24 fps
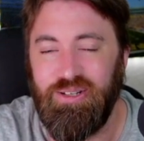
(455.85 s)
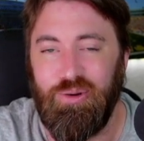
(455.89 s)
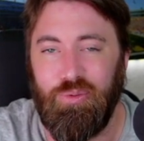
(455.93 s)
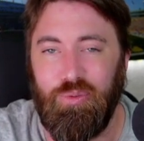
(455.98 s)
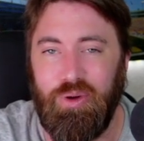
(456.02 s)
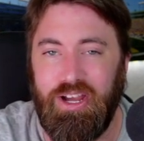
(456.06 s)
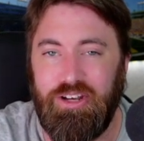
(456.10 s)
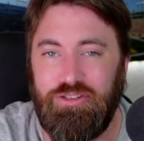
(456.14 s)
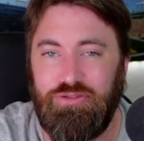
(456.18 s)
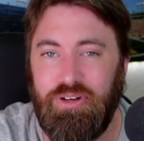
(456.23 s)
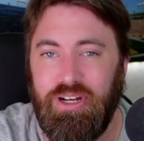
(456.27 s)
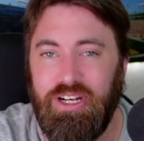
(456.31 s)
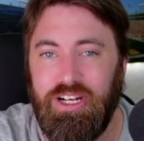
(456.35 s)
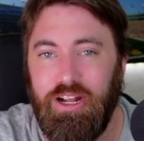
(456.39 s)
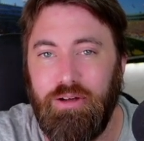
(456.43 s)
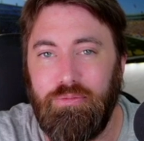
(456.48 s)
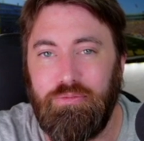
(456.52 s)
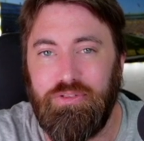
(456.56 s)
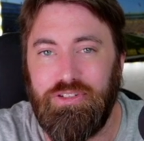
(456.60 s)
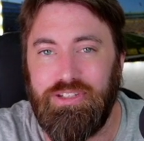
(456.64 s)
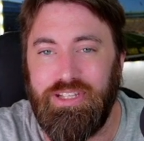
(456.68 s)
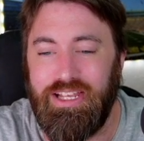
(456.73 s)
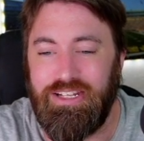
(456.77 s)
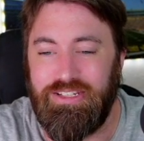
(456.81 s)
Why trade
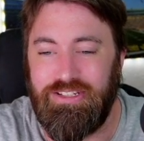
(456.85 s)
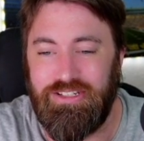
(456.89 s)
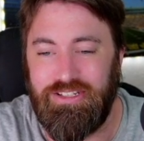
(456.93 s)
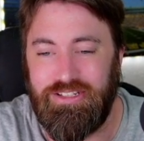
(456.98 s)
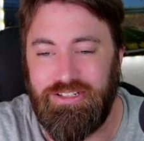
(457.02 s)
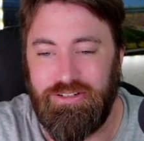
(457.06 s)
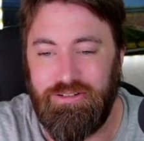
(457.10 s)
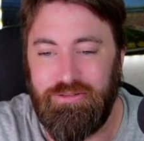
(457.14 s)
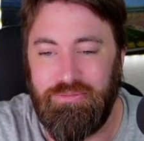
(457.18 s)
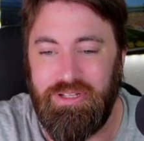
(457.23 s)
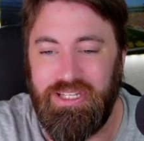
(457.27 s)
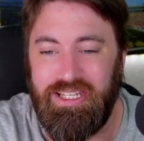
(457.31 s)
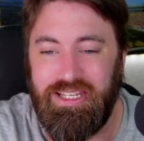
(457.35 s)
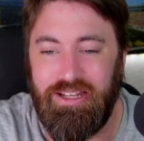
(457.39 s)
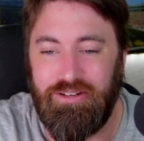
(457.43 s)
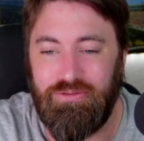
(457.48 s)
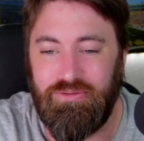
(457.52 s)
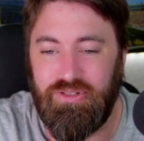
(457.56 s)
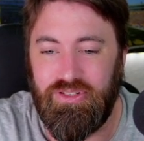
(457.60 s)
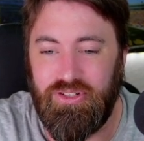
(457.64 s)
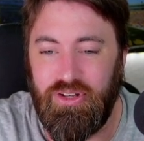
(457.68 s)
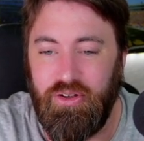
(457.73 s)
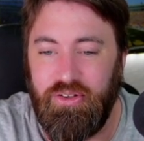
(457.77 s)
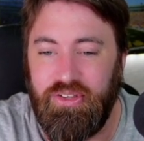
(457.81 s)
up when that's just going to be the end
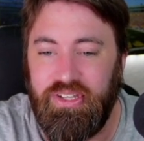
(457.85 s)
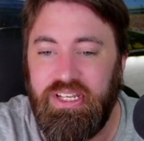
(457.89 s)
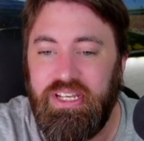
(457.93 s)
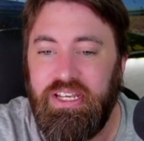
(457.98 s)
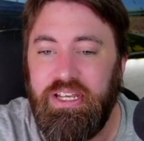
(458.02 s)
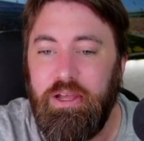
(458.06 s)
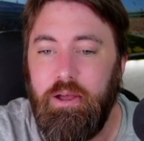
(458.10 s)
result?